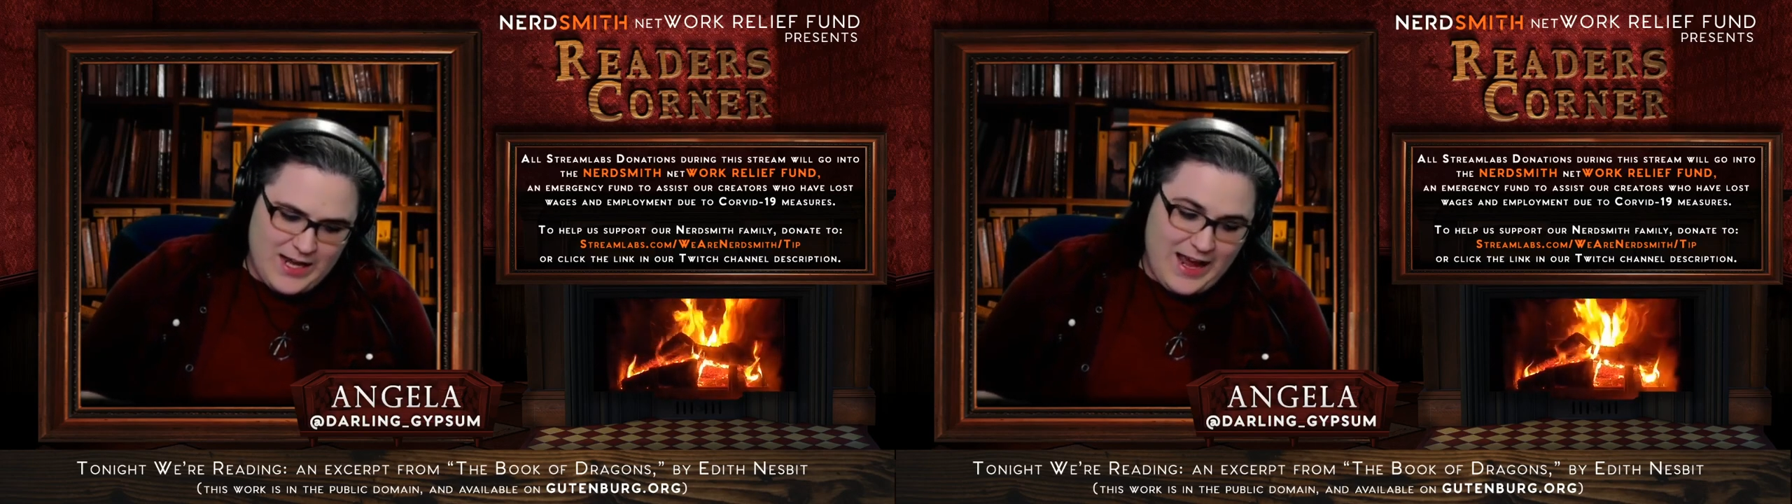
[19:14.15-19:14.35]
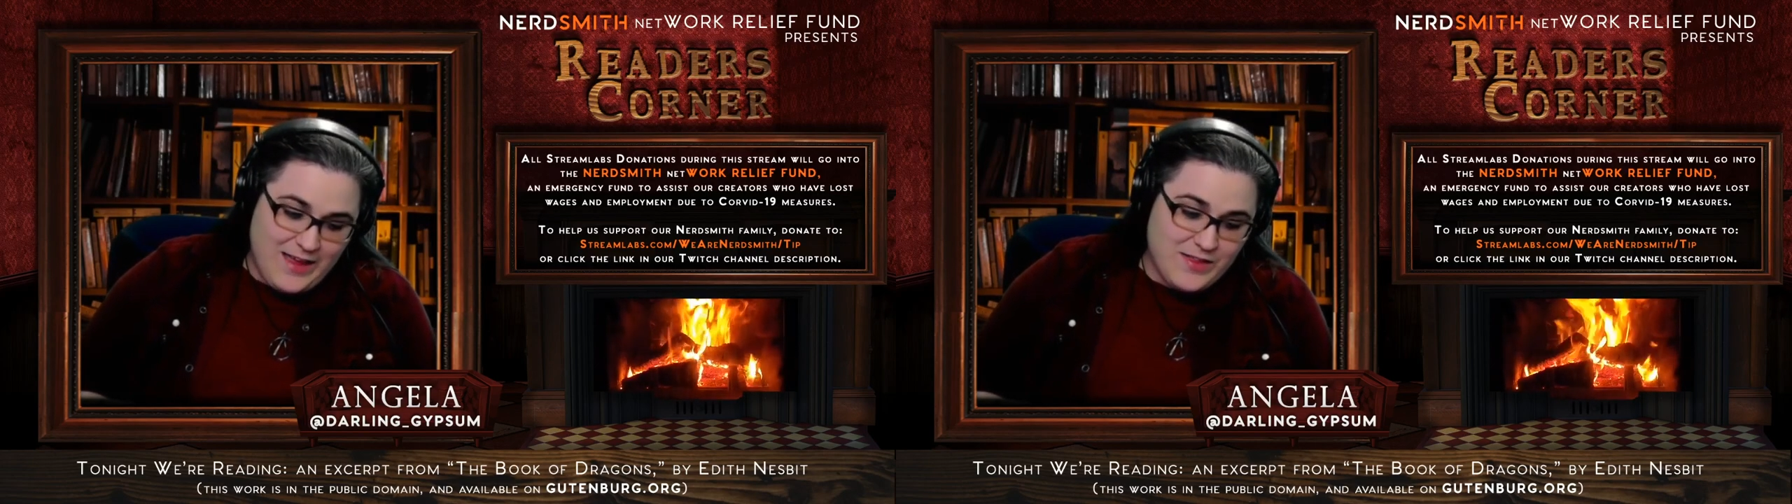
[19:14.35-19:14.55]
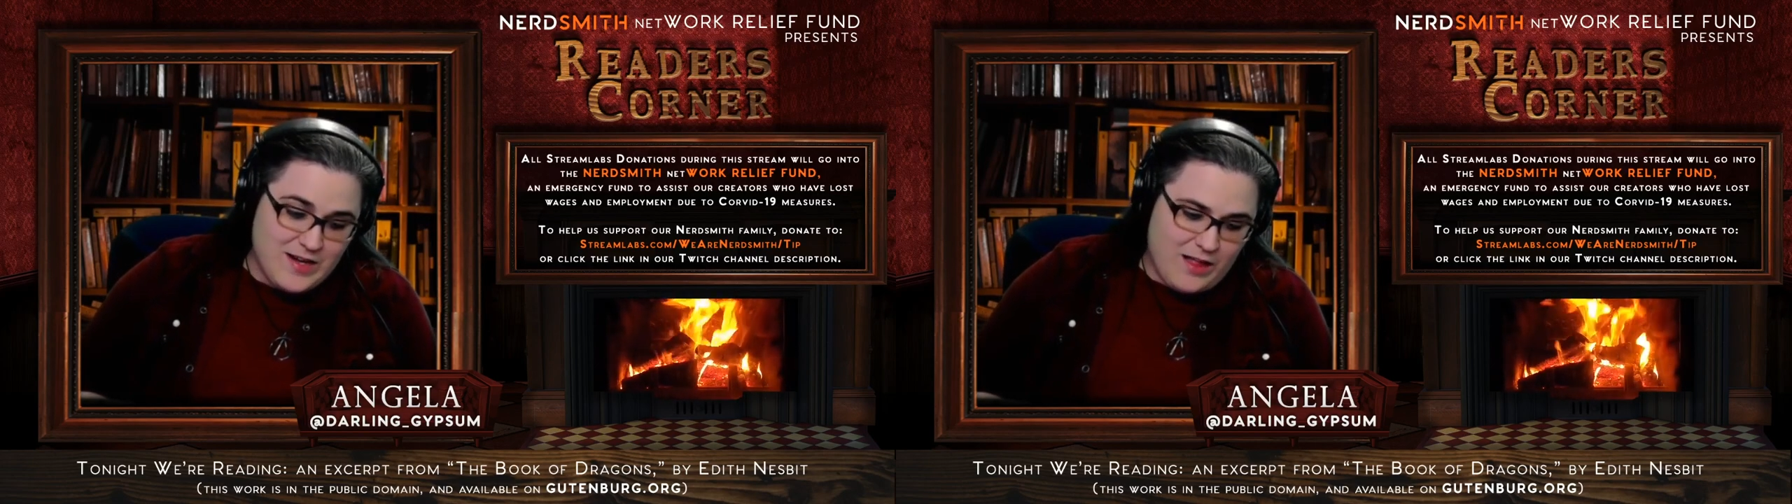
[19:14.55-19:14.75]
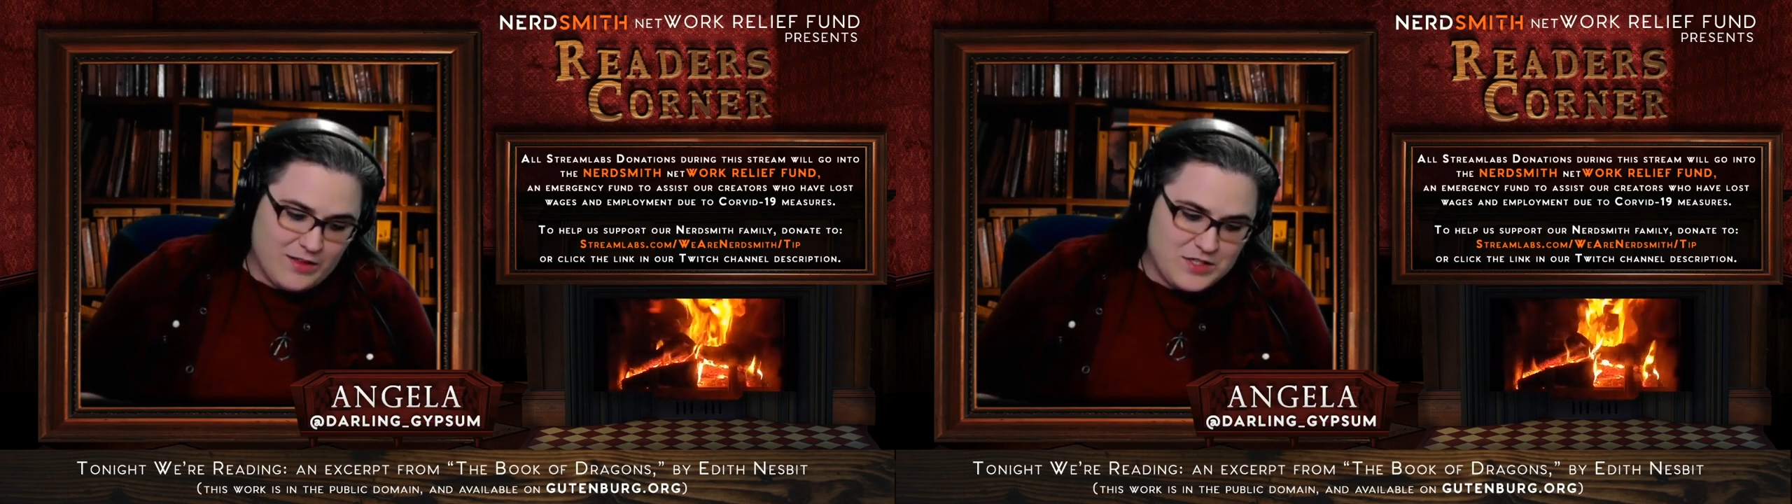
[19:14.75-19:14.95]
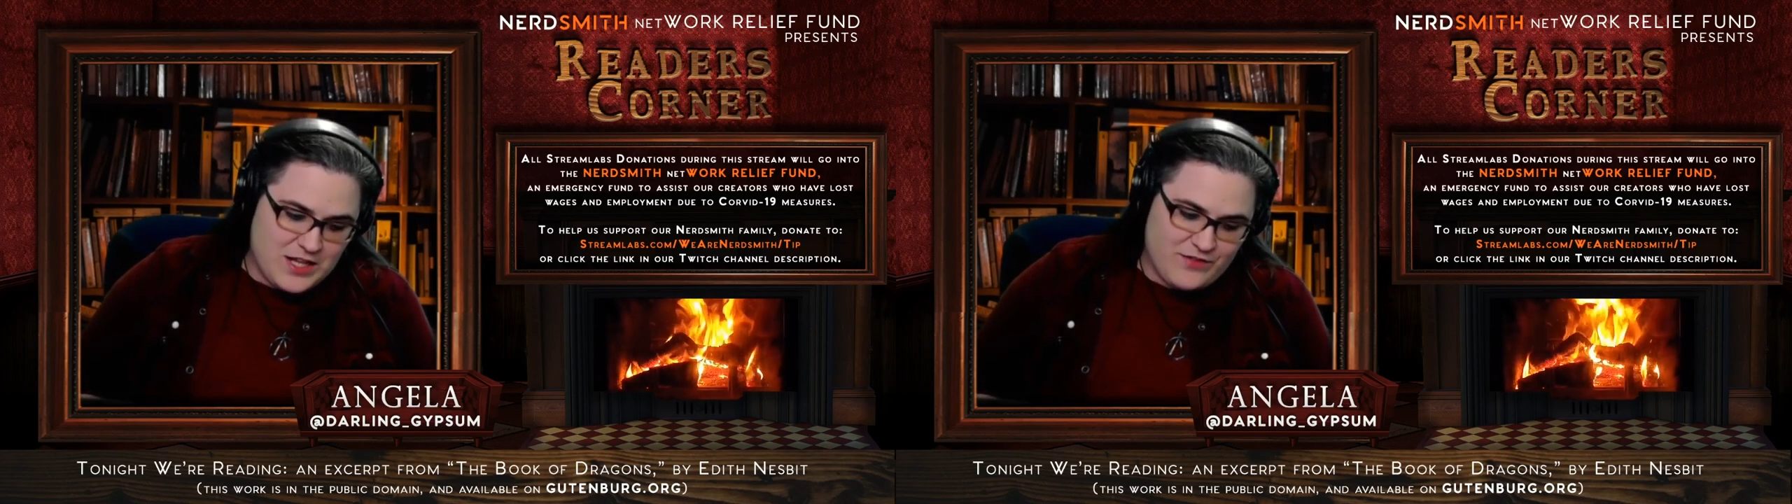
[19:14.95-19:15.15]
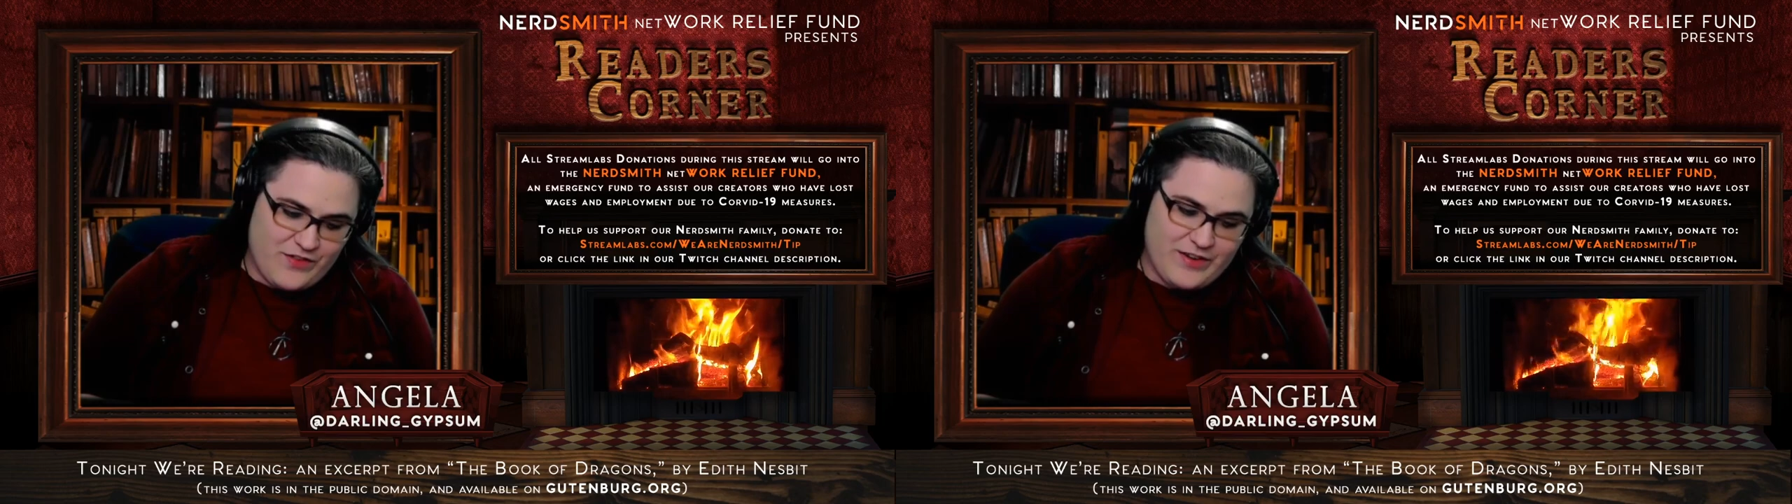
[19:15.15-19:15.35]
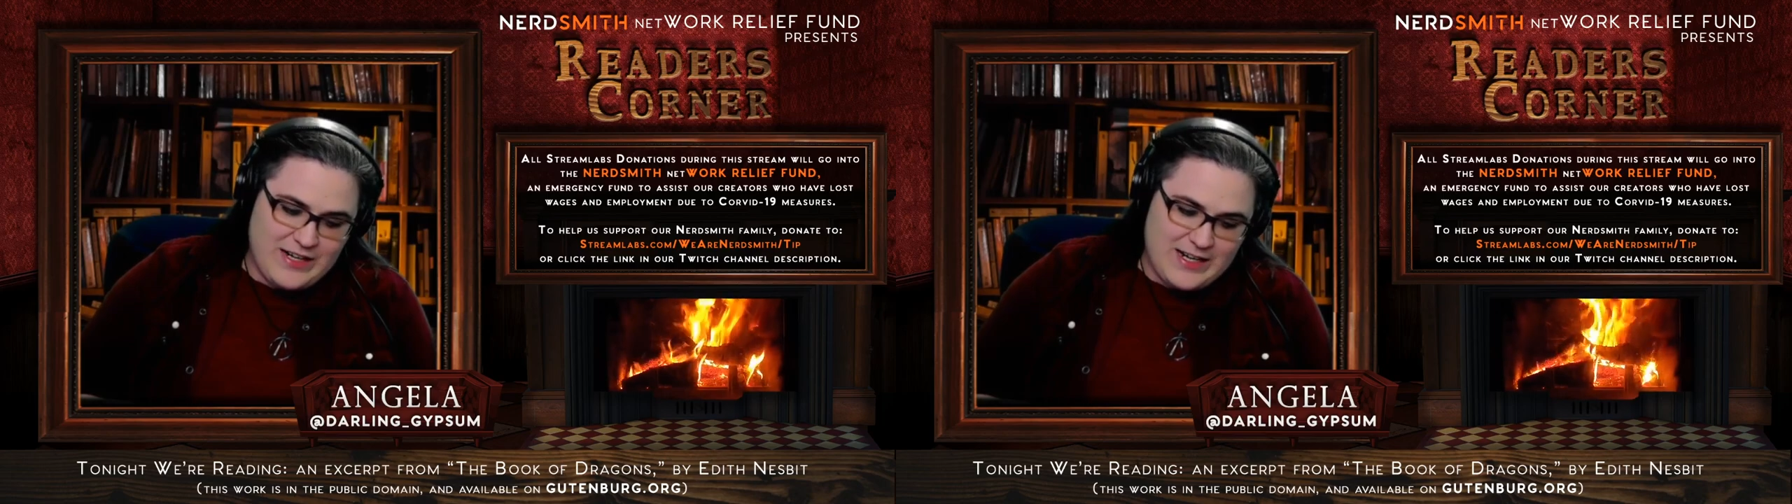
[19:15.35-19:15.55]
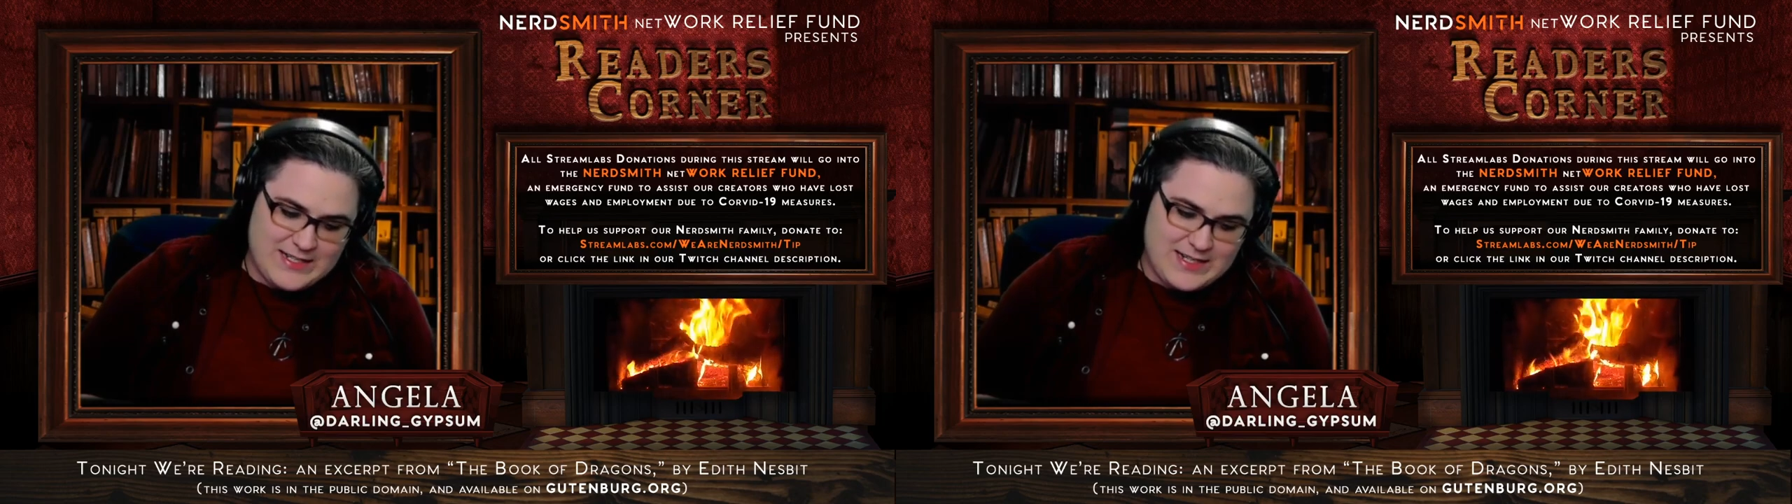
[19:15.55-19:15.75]
and the knowledge that the very
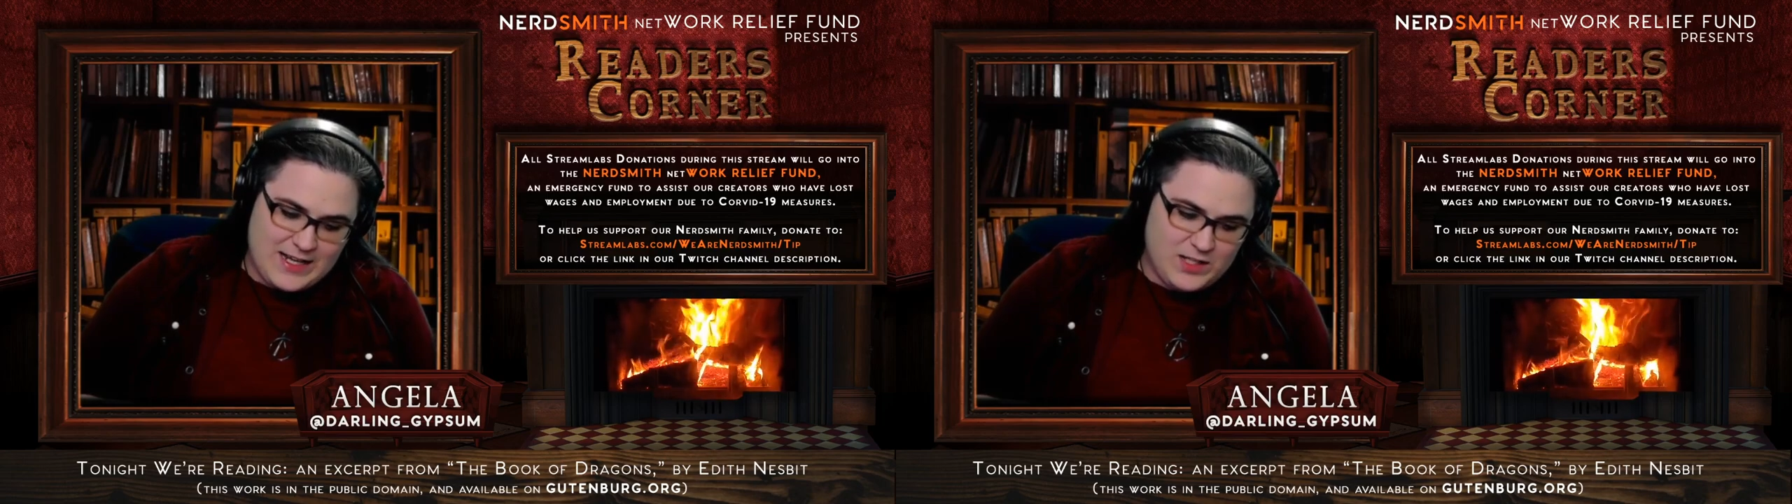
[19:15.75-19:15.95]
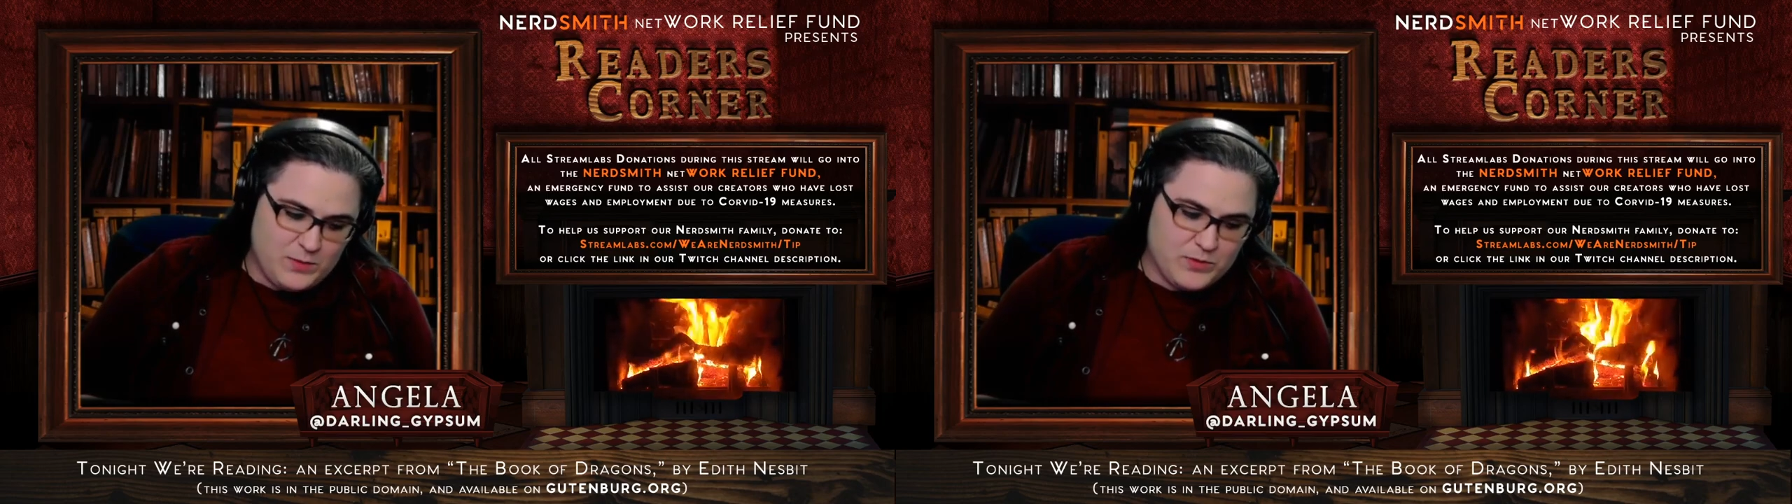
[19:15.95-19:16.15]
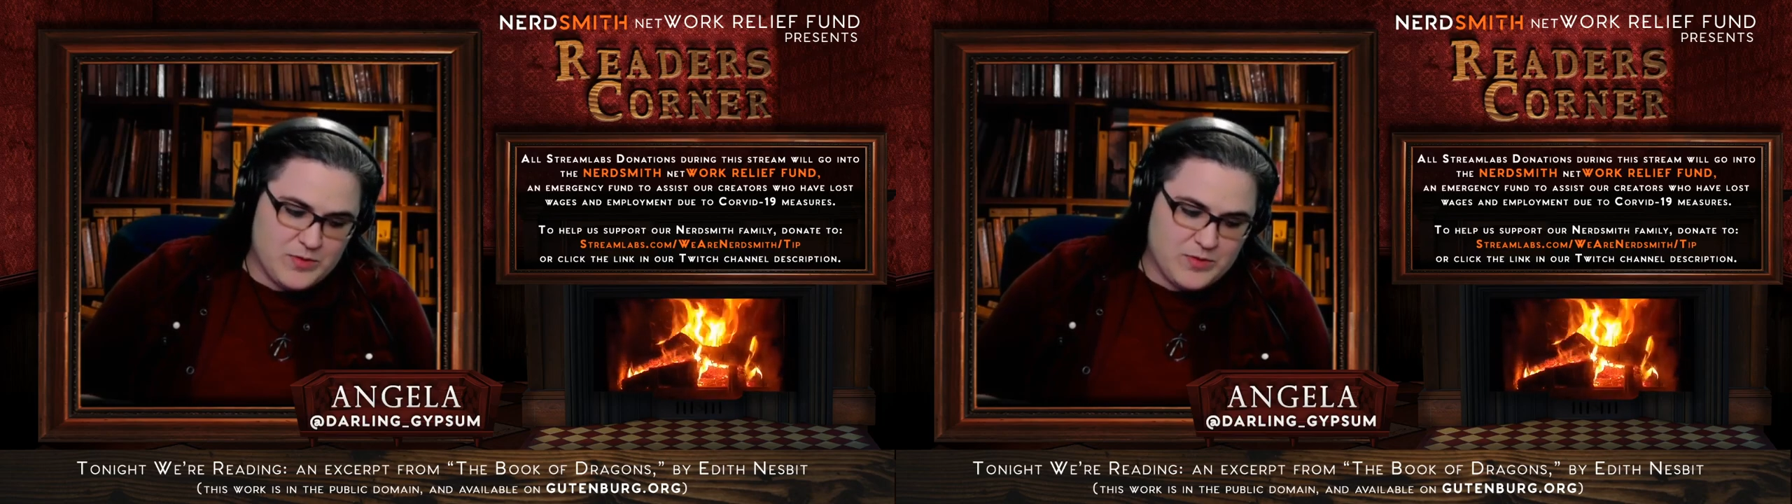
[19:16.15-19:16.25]
next day he would